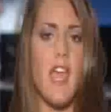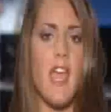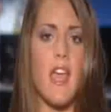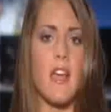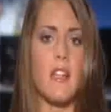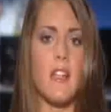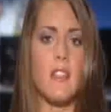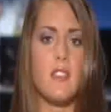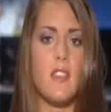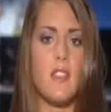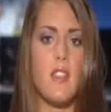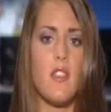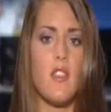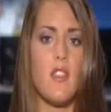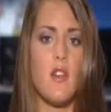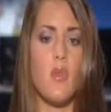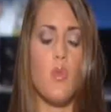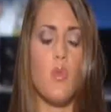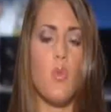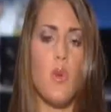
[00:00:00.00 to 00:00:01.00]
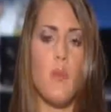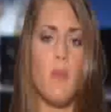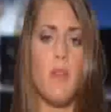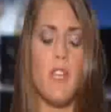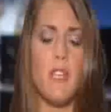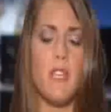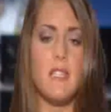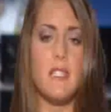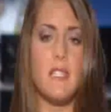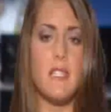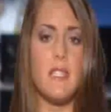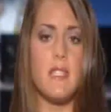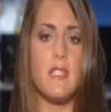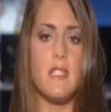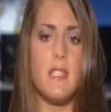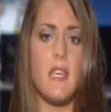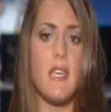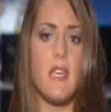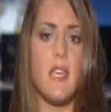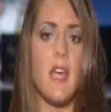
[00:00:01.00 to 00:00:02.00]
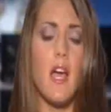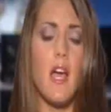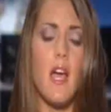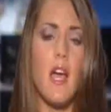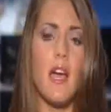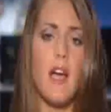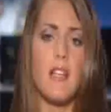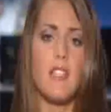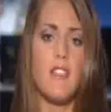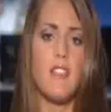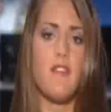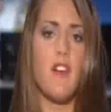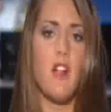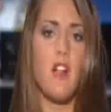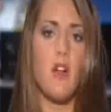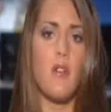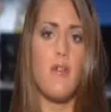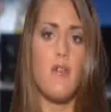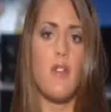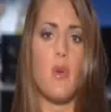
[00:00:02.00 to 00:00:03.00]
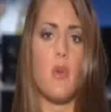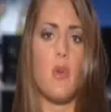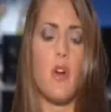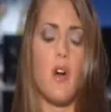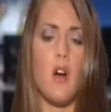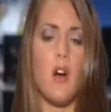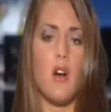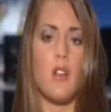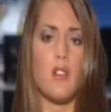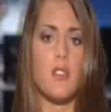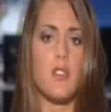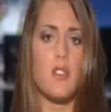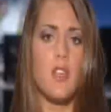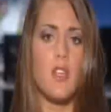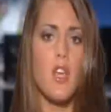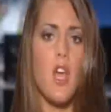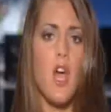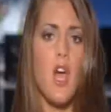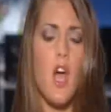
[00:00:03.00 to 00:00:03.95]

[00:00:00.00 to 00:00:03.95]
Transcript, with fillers: and the women in D.C. I did follow-up phone calls,